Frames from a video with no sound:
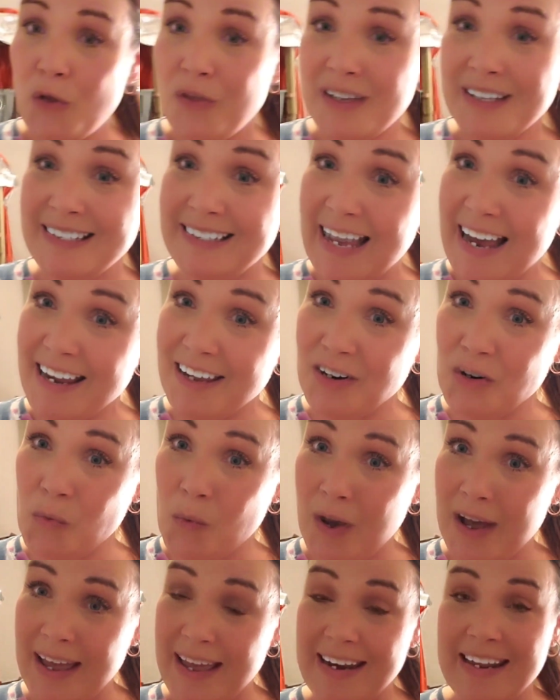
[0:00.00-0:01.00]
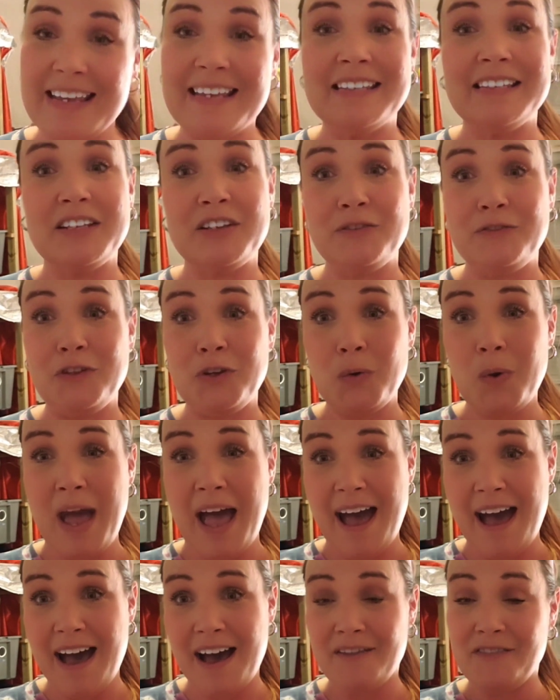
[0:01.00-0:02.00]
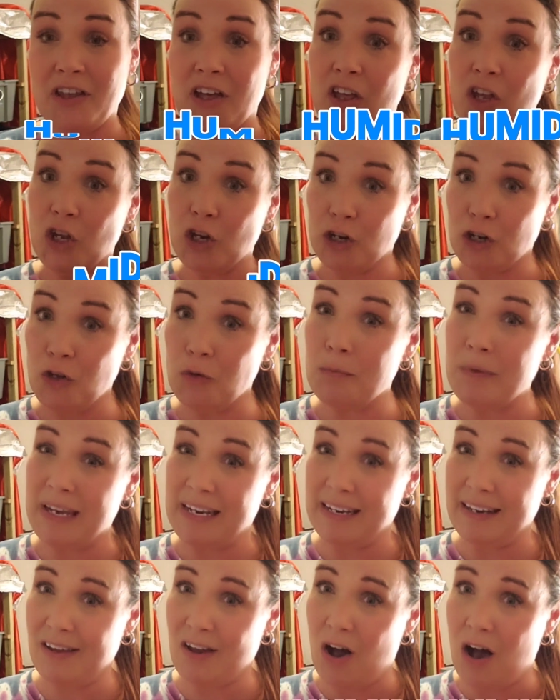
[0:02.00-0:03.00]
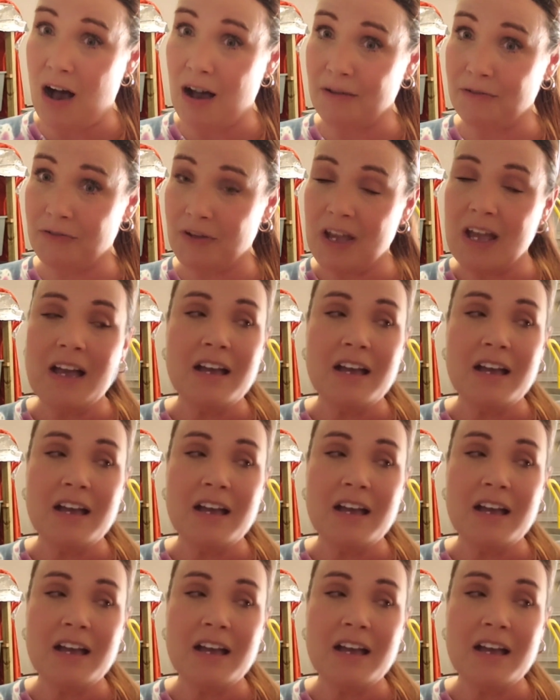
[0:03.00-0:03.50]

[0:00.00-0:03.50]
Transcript: the second one is if you have your humidity off.